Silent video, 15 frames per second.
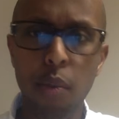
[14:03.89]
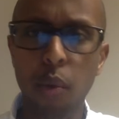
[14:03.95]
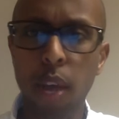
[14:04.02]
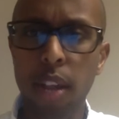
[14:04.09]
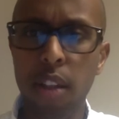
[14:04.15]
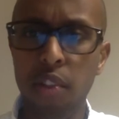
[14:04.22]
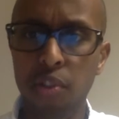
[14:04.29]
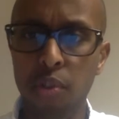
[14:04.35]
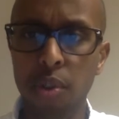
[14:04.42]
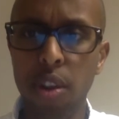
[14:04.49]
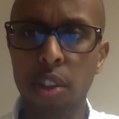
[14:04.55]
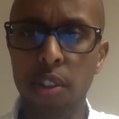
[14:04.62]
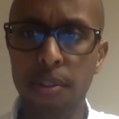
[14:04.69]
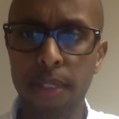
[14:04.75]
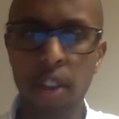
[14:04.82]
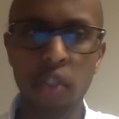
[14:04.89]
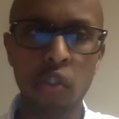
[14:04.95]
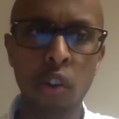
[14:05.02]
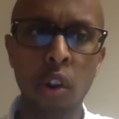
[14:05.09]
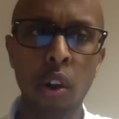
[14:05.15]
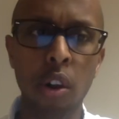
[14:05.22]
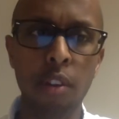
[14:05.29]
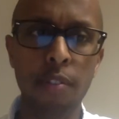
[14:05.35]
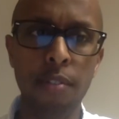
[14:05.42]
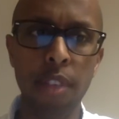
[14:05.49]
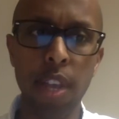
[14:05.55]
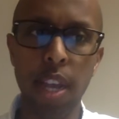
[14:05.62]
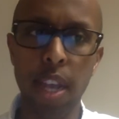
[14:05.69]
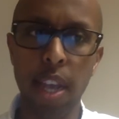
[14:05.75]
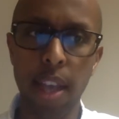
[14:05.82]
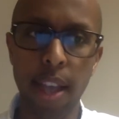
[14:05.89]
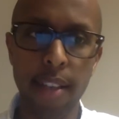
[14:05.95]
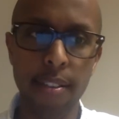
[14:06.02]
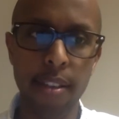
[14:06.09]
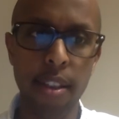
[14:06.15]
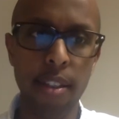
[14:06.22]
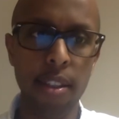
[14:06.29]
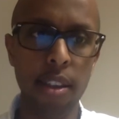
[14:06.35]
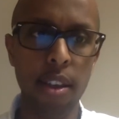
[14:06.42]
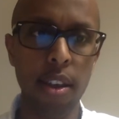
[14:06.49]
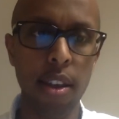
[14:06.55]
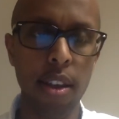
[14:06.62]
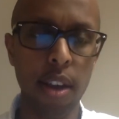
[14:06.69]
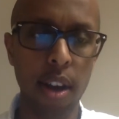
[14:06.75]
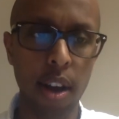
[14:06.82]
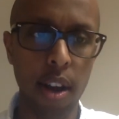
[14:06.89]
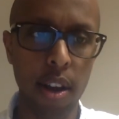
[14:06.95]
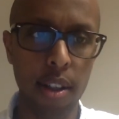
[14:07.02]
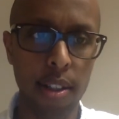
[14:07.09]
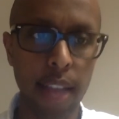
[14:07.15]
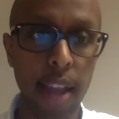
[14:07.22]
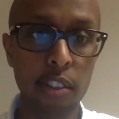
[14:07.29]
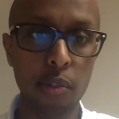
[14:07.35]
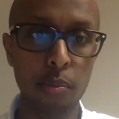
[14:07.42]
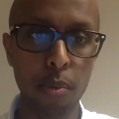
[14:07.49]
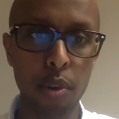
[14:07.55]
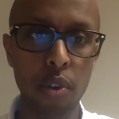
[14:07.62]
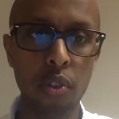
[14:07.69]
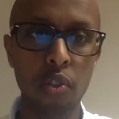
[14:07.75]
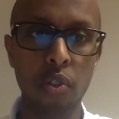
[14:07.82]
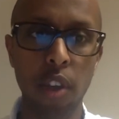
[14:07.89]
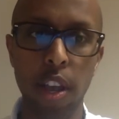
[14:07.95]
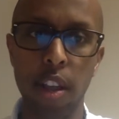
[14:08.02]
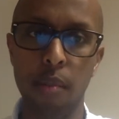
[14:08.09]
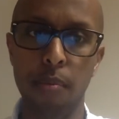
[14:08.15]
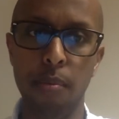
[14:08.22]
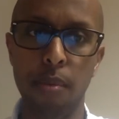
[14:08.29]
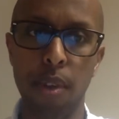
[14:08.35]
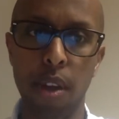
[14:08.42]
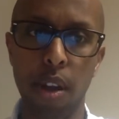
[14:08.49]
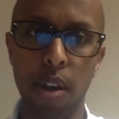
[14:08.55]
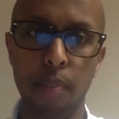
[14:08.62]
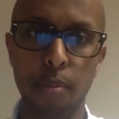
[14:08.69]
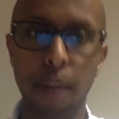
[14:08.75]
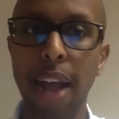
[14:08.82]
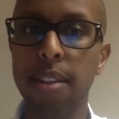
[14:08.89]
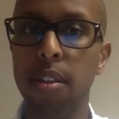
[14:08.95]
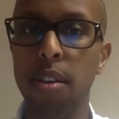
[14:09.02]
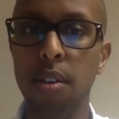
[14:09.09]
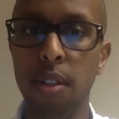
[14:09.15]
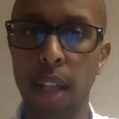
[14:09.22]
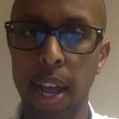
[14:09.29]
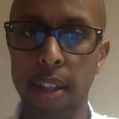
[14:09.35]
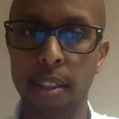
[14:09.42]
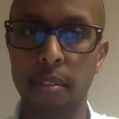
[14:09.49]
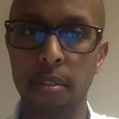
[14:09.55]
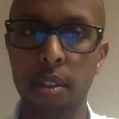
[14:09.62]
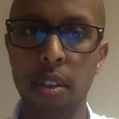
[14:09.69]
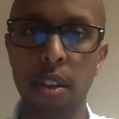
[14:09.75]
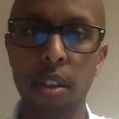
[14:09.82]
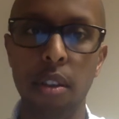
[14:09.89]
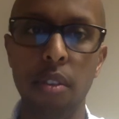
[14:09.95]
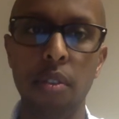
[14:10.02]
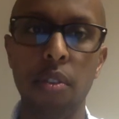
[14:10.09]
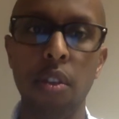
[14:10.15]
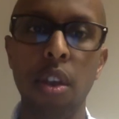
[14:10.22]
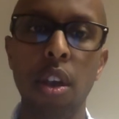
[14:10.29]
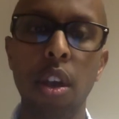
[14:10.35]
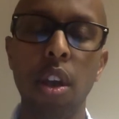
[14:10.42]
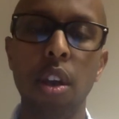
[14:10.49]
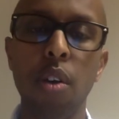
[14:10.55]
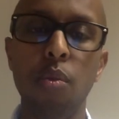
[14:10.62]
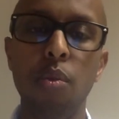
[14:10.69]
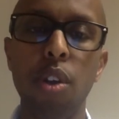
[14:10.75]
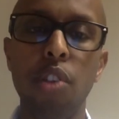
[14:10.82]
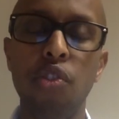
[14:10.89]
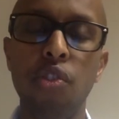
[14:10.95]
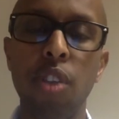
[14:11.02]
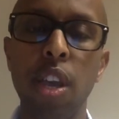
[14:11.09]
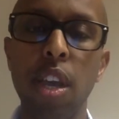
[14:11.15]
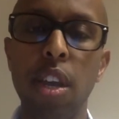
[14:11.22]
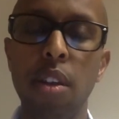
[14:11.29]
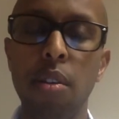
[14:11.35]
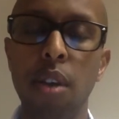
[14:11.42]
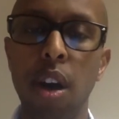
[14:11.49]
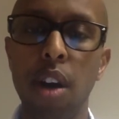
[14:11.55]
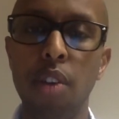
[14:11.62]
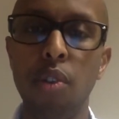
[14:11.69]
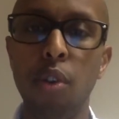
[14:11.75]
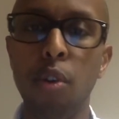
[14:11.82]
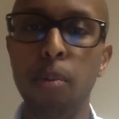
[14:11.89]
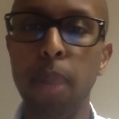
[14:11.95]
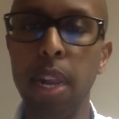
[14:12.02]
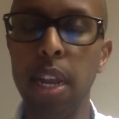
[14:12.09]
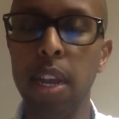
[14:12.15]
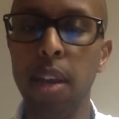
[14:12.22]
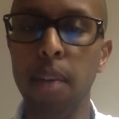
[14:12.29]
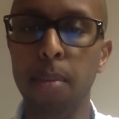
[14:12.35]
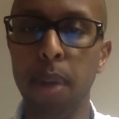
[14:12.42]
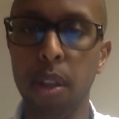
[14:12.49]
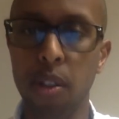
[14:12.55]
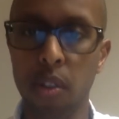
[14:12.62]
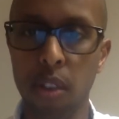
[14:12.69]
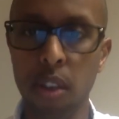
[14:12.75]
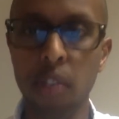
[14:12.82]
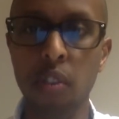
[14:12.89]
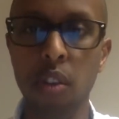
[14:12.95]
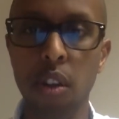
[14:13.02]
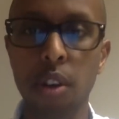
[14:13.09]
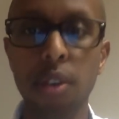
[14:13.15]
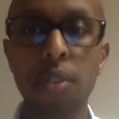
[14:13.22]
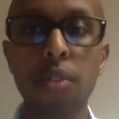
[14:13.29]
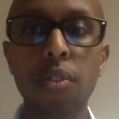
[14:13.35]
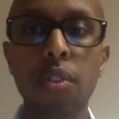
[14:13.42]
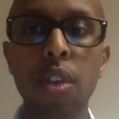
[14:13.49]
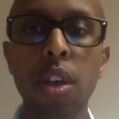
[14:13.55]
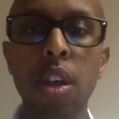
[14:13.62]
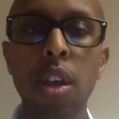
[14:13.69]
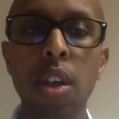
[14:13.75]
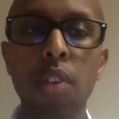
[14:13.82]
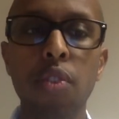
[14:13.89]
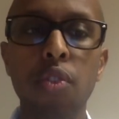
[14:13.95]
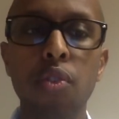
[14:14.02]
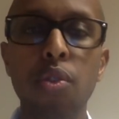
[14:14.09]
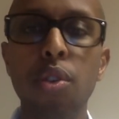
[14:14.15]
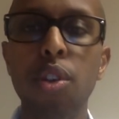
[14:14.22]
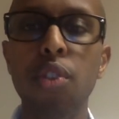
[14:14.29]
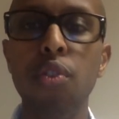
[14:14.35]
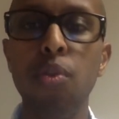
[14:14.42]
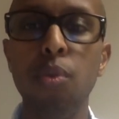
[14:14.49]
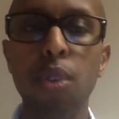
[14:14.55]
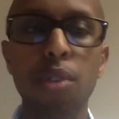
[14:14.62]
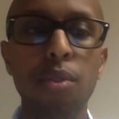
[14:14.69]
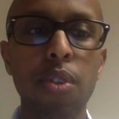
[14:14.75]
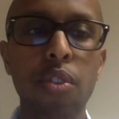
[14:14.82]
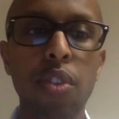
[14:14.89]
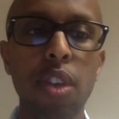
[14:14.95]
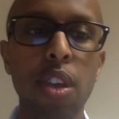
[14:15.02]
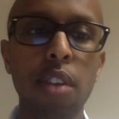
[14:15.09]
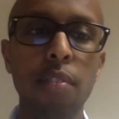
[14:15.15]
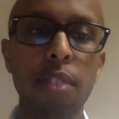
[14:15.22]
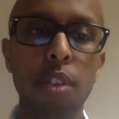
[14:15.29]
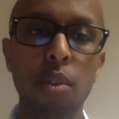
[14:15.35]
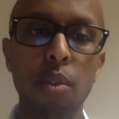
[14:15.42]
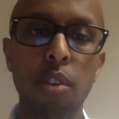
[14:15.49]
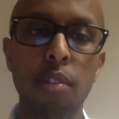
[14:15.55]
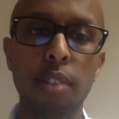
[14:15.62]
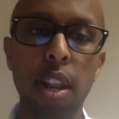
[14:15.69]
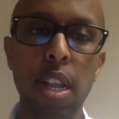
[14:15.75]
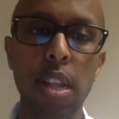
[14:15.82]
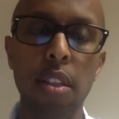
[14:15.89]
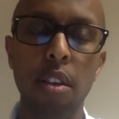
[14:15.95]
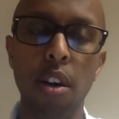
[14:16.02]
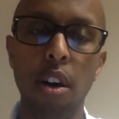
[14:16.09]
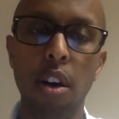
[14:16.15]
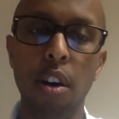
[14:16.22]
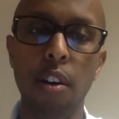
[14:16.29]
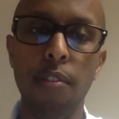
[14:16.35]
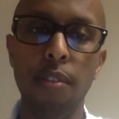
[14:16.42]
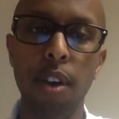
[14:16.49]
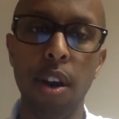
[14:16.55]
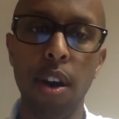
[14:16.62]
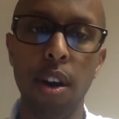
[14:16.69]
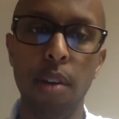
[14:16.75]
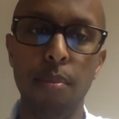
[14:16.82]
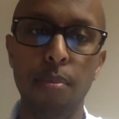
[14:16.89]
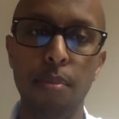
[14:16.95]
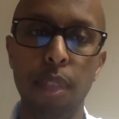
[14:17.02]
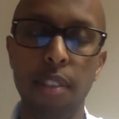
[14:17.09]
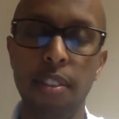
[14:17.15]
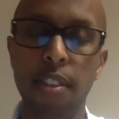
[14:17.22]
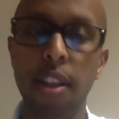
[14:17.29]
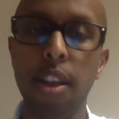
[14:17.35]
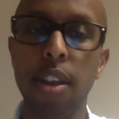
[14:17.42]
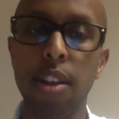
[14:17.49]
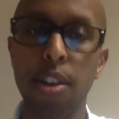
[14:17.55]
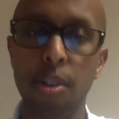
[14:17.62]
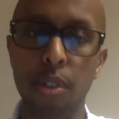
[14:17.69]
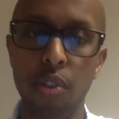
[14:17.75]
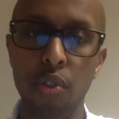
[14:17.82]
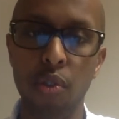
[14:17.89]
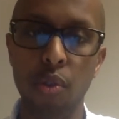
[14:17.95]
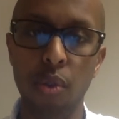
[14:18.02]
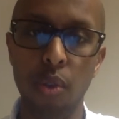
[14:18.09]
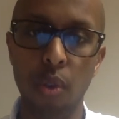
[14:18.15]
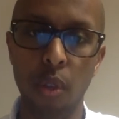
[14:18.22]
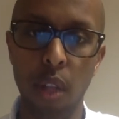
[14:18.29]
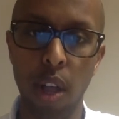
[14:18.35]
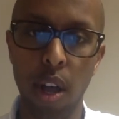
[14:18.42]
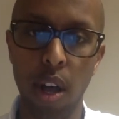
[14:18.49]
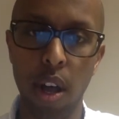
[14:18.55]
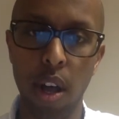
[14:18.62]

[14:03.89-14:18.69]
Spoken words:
when students finish all of the SAT textbooks and practical activities, which take normally about 6 years, students would receive the equivalent of a secondary school